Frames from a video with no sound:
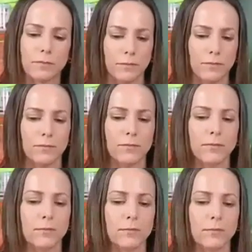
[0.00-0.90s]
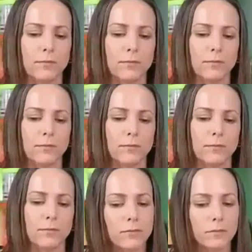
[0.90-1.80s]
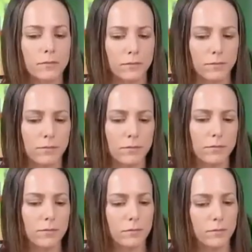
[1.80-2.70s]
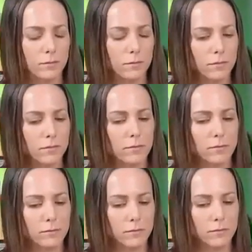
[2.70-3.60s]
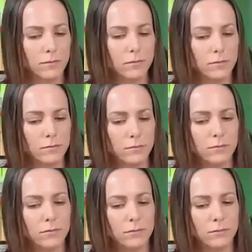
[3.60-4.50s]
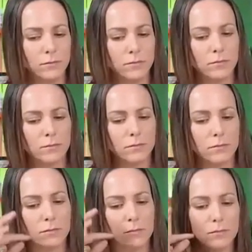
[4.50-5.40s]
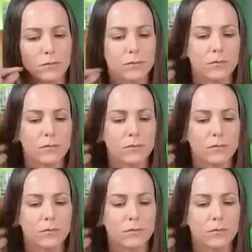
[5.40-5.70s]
This person isn't speaking.